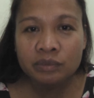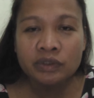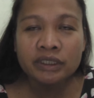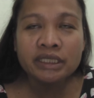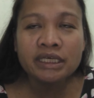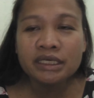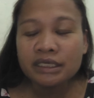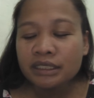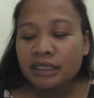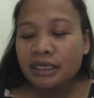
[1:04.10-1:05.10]
morning,
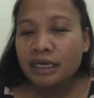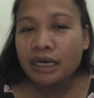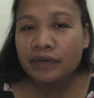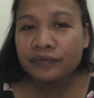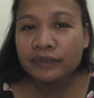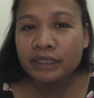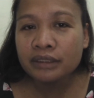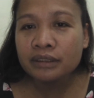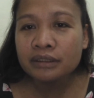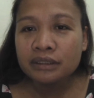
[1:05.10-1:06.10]
I
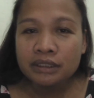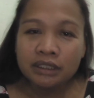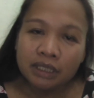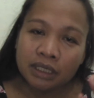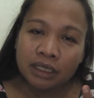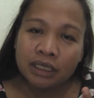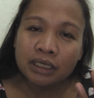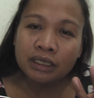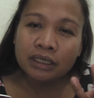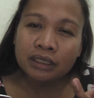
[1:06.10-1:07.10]
feel
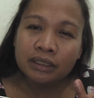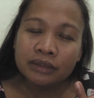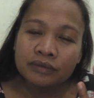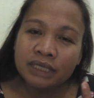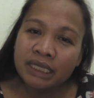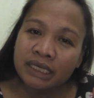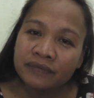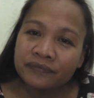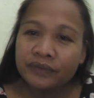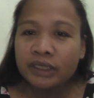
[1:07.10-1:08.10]

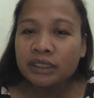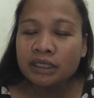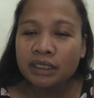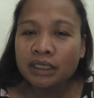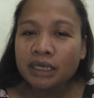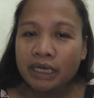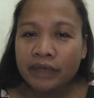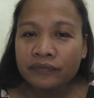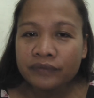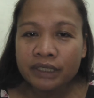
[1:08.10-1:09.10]
relief, and
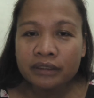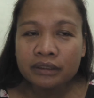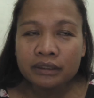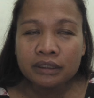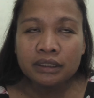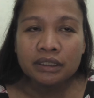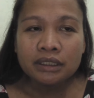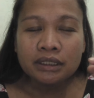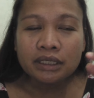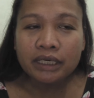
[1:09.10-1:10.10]
I feel
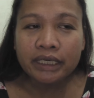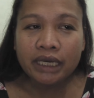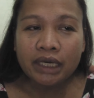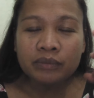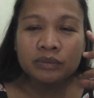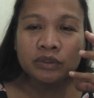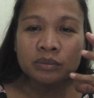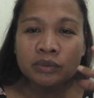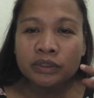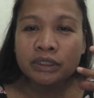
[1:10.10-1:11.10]
I have no
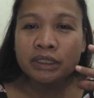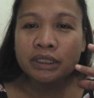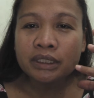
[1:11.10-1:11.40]
more